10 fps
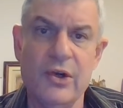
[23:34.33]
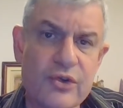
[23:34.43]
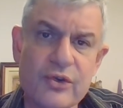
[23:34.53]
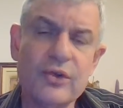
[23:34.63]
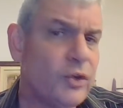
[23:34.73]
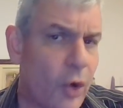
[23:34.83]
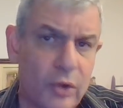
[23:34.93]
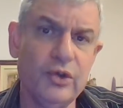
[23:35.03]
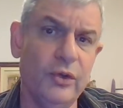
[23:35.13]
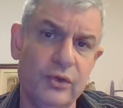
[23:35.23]
You should not
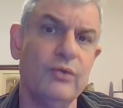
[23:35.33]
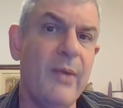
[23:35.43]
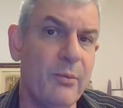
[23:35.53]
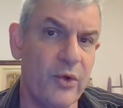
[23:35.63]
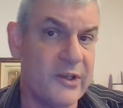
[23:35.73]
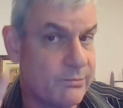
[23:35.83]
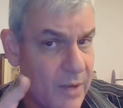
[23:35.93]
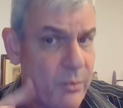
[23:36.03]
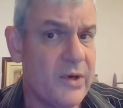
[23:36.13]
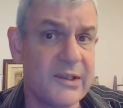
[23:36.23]
hold on to memories.
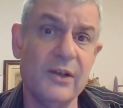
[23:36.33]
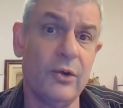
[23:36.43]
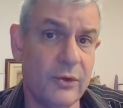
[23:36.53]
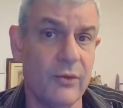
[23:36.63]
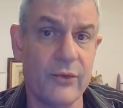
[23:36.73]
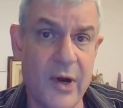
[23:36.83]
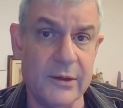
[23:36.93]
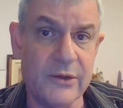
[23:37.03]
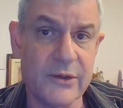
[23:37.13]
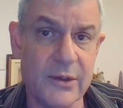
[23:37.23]
Memories are not your
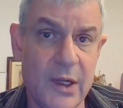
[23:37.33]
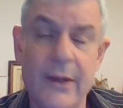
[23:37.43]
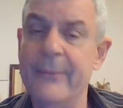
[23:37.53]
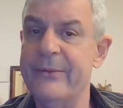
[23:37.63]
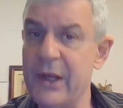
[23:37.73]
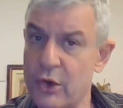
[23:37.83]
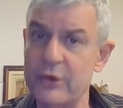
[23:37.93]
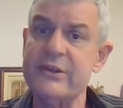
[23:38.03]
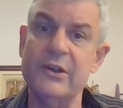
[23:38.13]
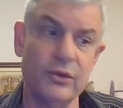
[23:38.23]
friends. They
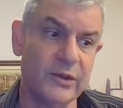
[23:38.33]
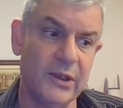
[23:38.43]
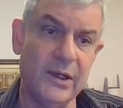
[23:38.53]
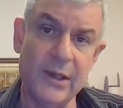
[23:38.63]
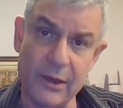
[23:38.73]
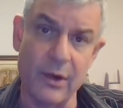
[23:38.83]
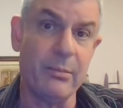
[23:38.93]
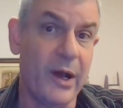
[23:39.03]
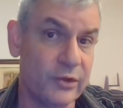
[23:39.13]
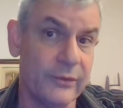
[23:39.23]
constitute an integral
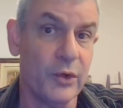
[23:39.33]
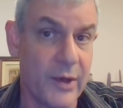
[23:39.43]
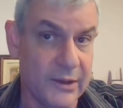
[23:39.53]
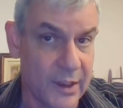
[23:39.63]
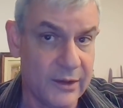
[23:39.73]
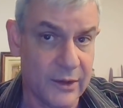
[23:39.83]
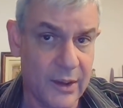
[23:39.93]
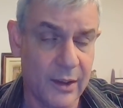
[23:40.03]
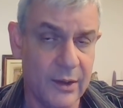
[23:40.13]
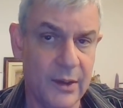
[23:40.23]
part of your
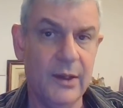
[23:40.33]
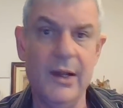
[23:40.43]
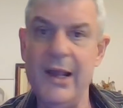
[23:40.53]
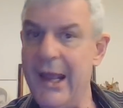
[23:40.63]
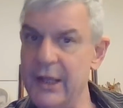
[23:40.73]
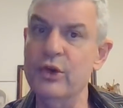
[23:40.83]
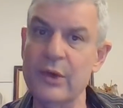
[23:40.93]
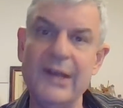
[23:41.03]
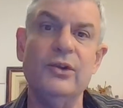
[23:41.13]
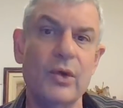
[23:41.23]
identity, and
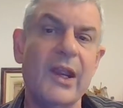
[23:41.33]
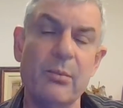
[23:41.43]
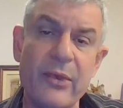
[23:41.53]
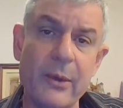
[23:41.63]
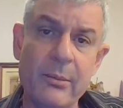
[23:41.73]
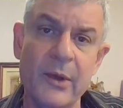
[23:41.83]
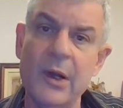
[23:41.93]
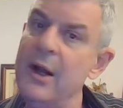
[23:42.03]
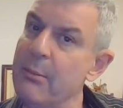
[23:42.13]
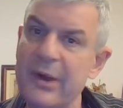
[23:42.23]
you need to keep them,
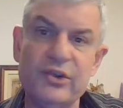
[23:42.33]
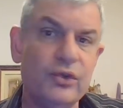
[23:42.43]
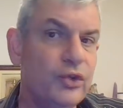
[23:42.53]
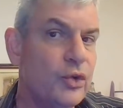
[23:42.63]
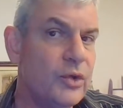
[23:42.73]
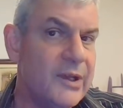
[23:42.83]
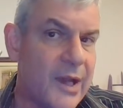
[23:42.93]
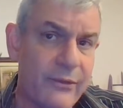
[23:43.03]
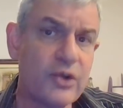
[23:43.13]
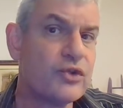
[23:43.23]
but you
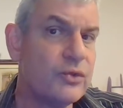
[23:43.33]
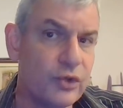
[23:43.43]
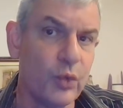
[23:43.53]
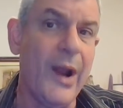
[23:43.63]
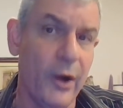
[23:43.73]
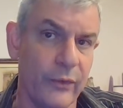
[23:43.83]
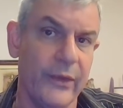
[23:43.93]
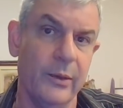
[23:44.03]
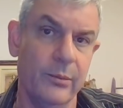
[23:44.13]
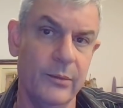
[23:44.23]
never should dwell
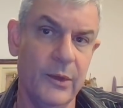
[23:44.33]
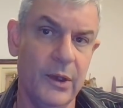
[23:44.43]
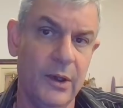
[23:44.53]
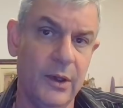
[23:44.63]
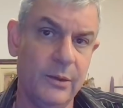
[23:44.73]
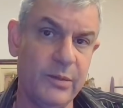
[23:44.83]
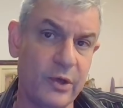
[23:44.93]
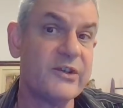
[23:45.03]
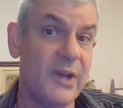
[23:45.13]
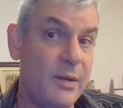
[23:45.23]
on them,
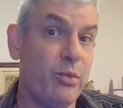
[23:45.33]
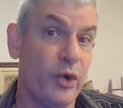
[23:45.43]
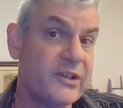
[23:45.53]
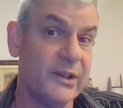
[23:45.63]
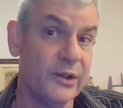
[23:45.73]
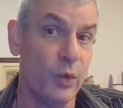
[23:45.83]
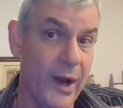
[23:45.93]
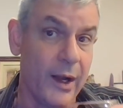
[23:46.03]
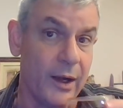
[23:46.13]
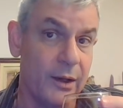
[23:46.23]
because they poison the
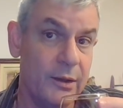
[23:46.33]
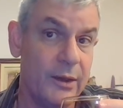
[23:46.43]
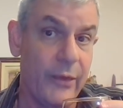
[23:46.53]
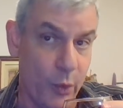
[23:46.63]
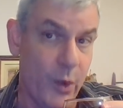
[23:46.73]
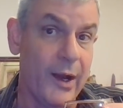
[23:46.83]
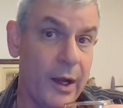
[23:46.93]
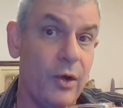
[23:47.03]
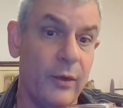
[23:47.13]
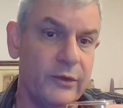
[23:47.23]
well
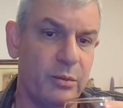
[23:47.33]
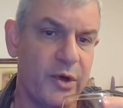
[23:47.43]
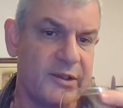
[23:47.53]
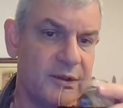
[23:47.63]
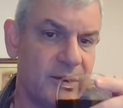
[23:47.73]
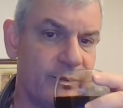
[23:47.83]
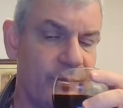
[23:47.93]
of the present.